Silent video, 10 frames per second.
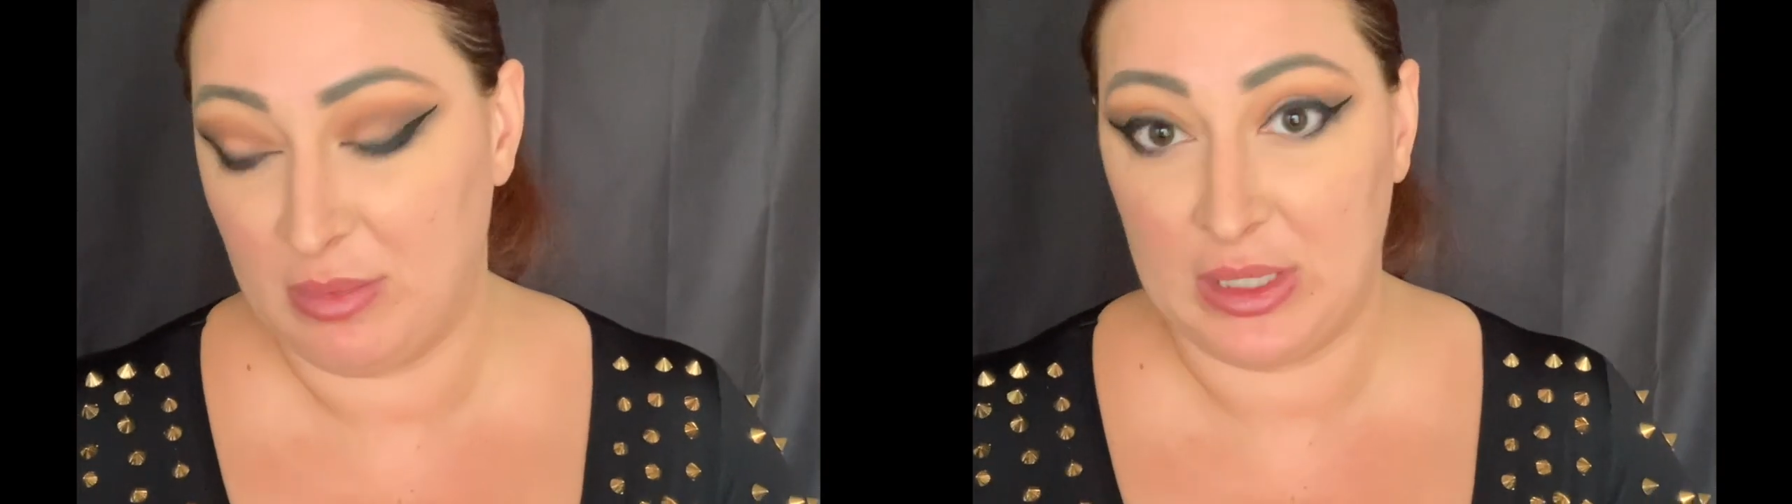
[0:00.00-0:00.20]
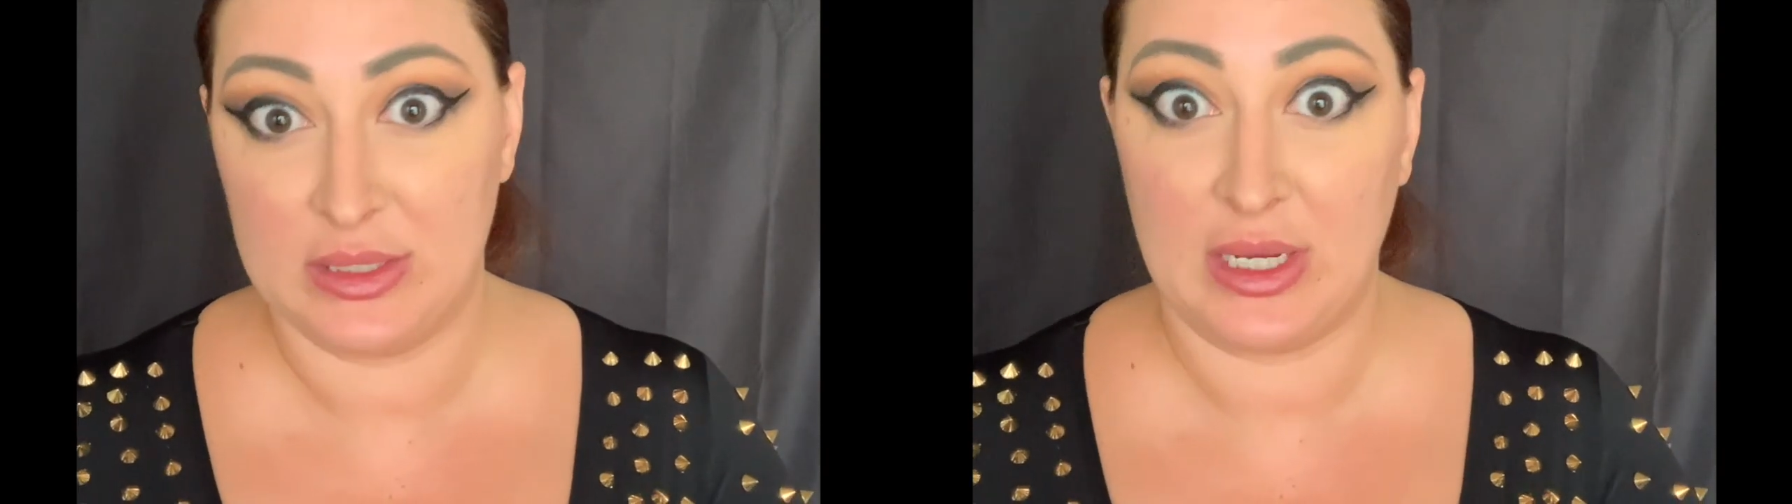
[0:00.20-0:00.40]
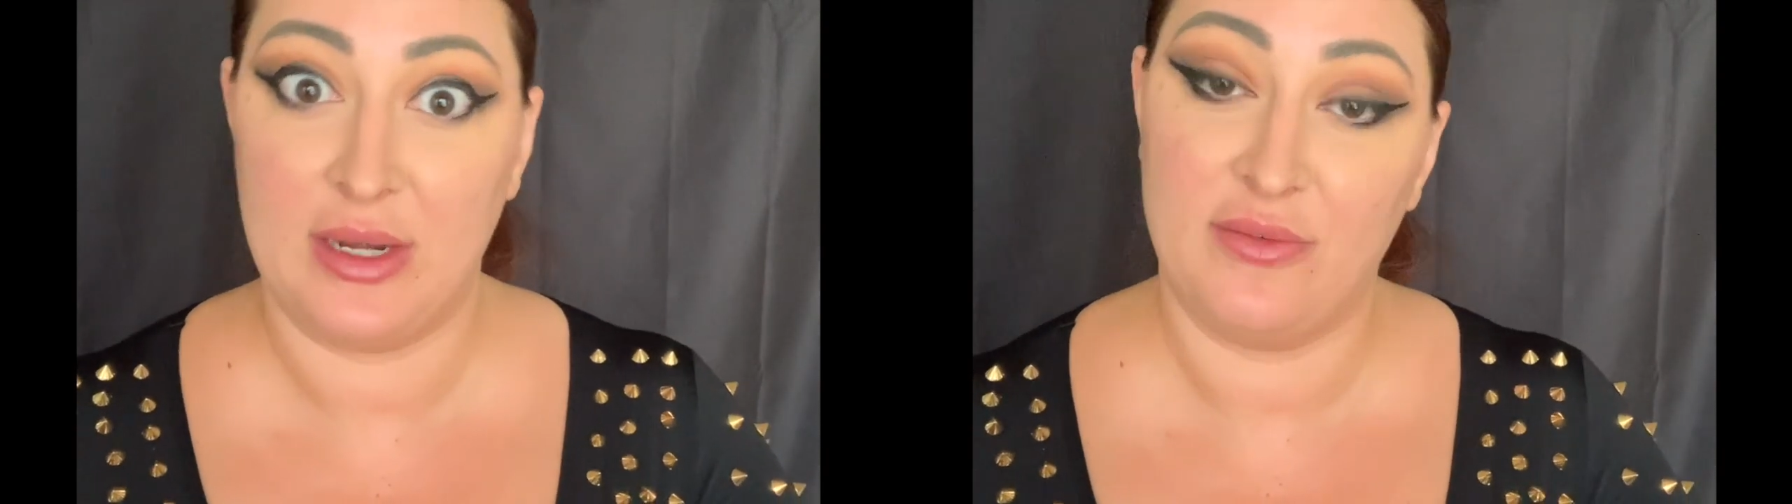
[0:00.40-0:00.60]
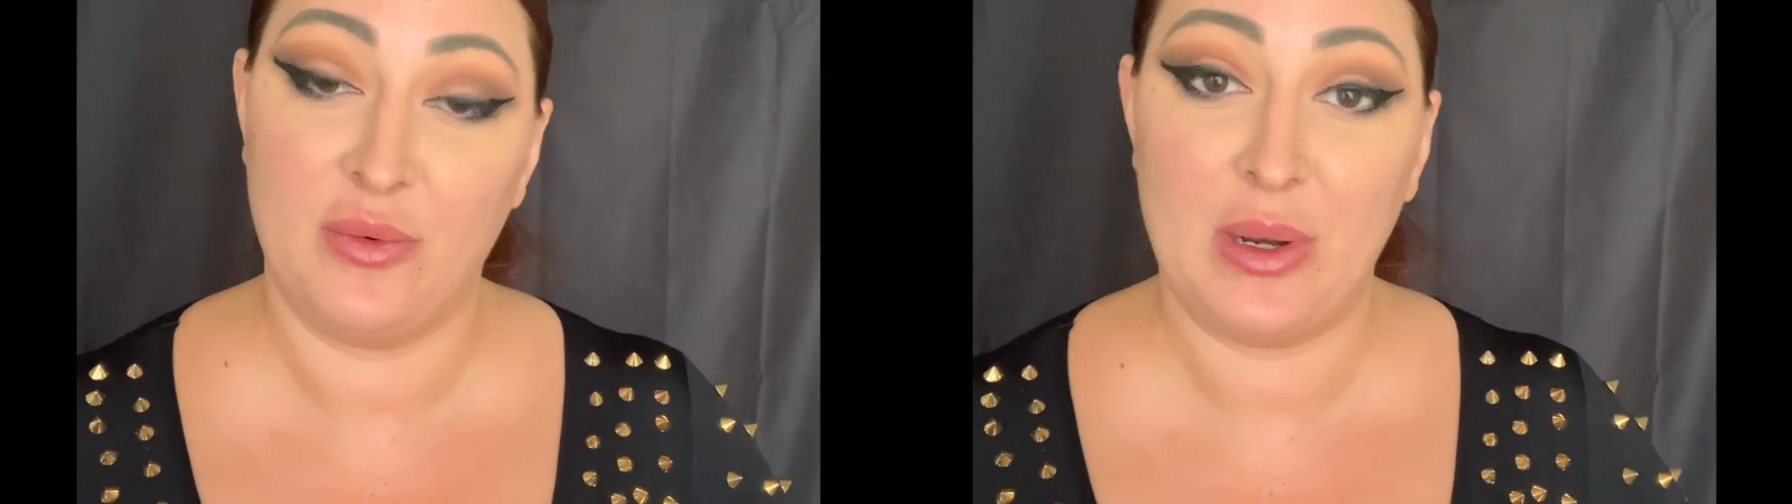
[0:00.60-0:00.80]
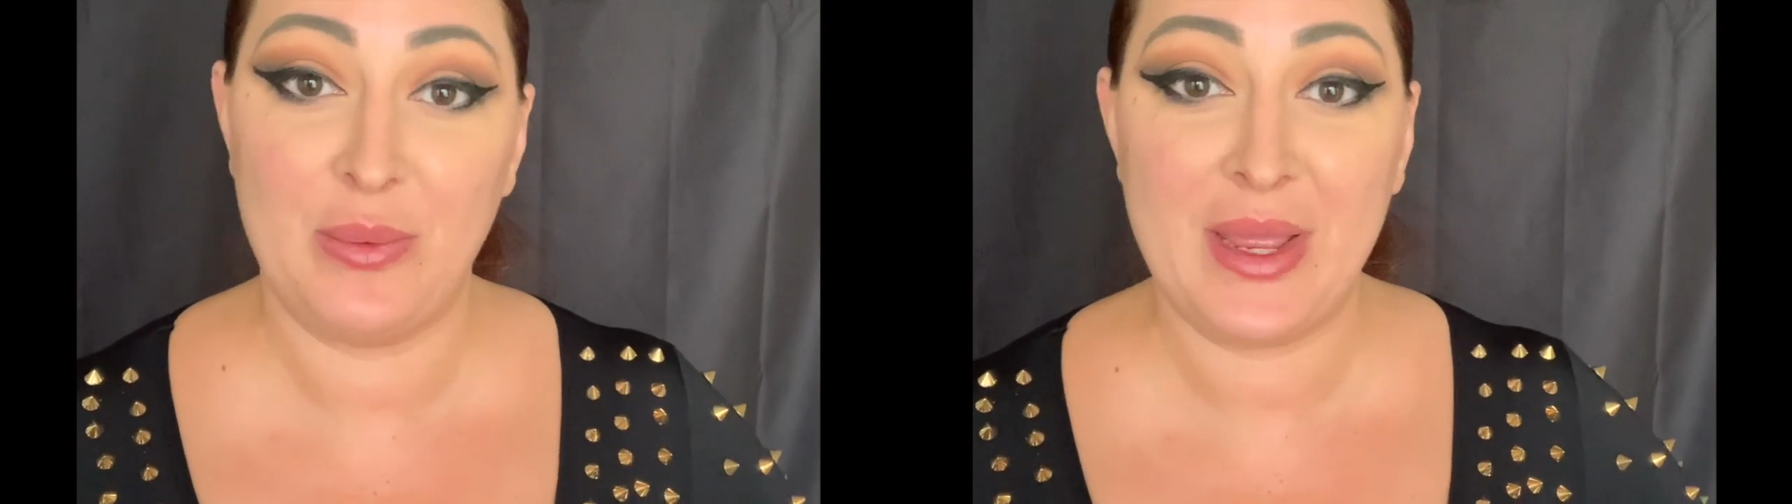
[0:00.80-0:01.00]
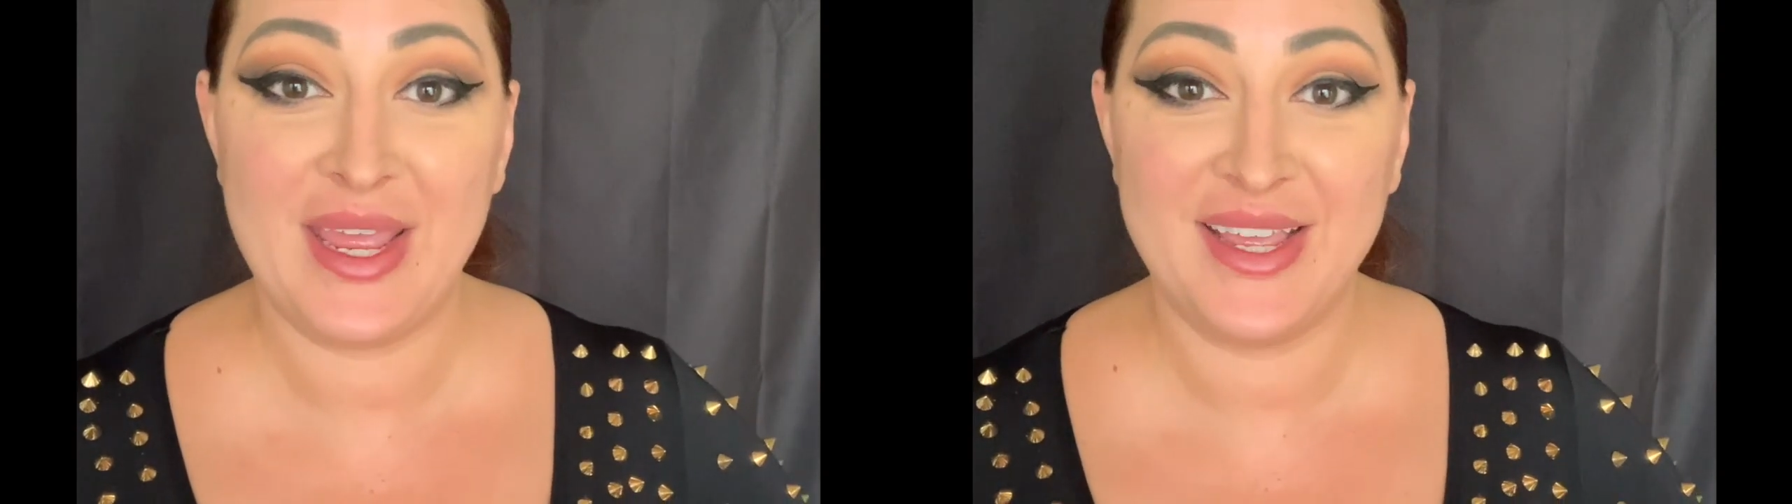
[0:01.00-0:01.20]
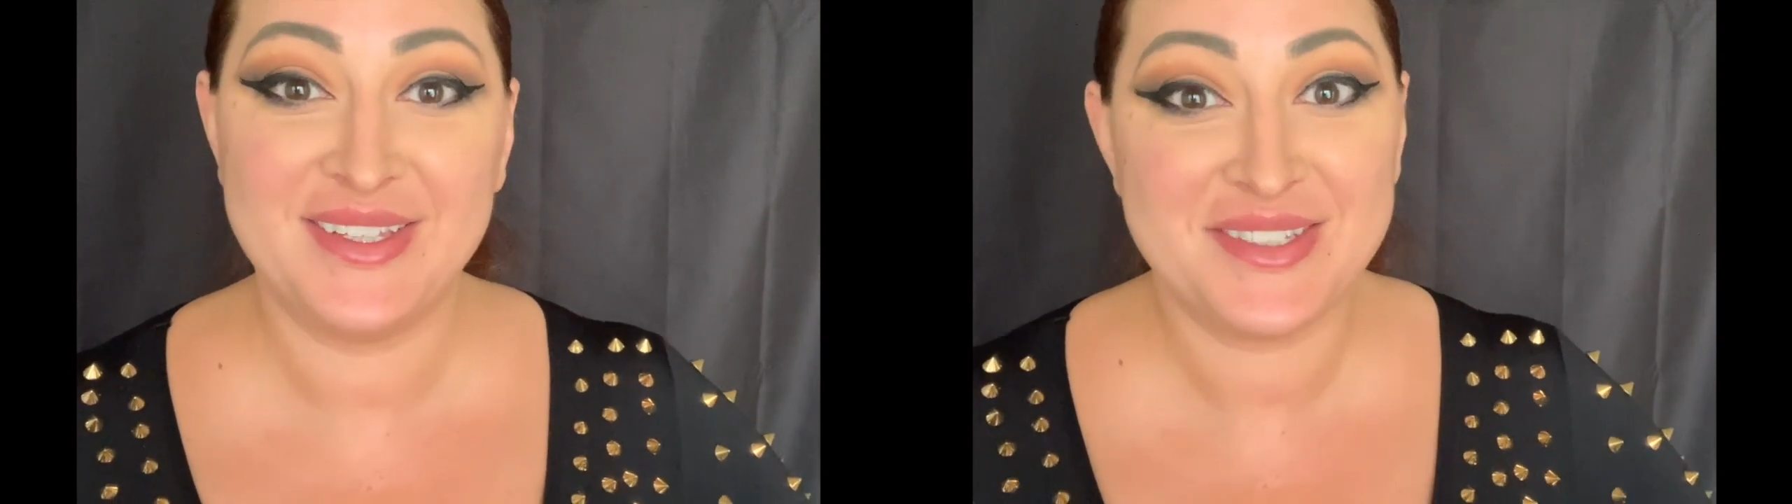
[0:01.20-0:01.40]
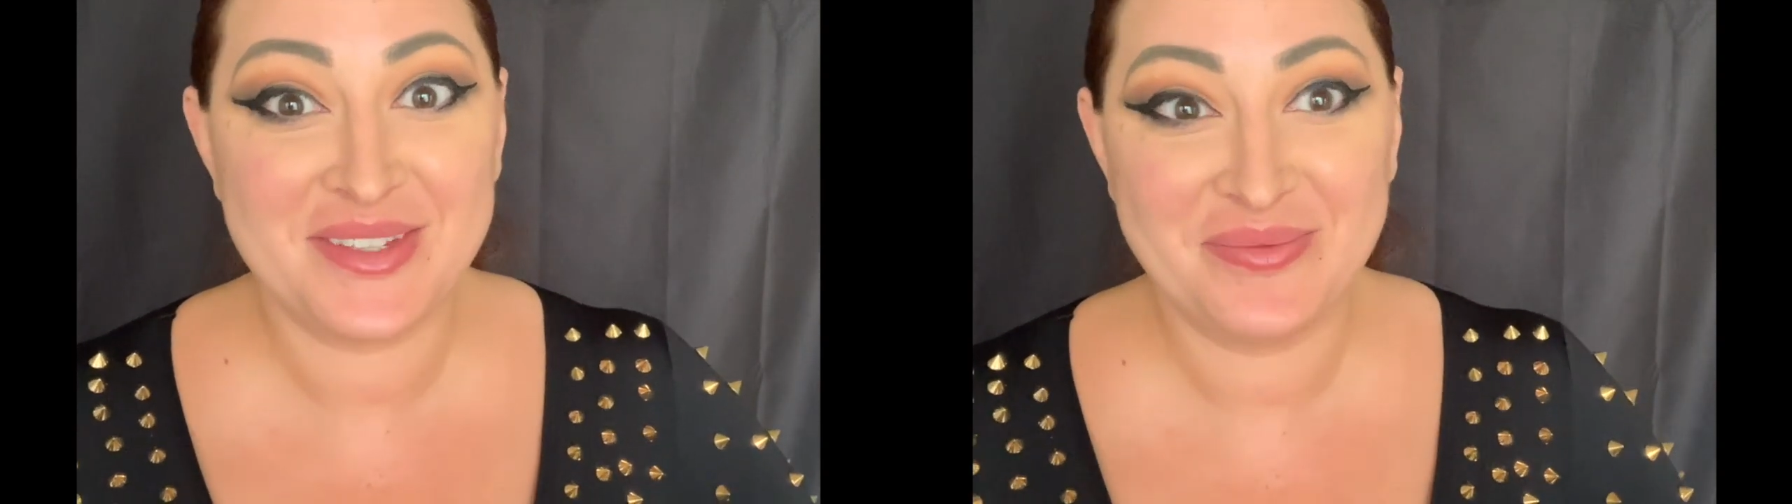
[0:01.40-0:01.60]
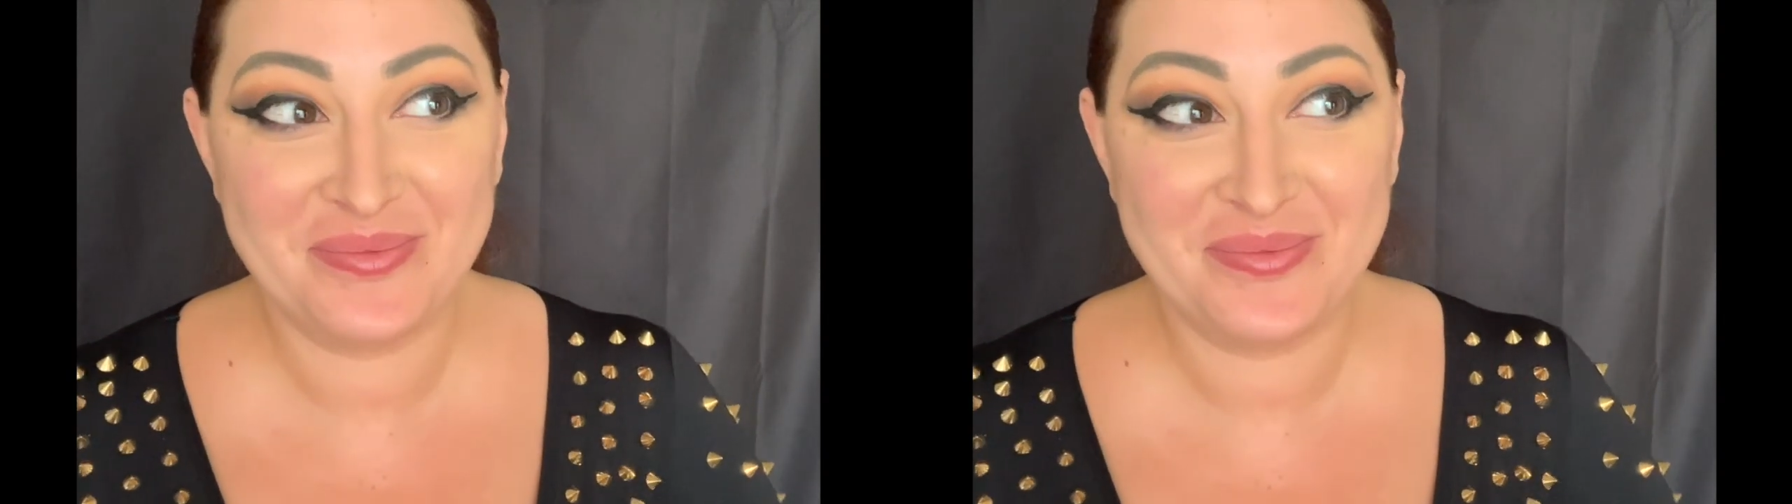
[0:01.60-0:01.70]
because I never wear wings.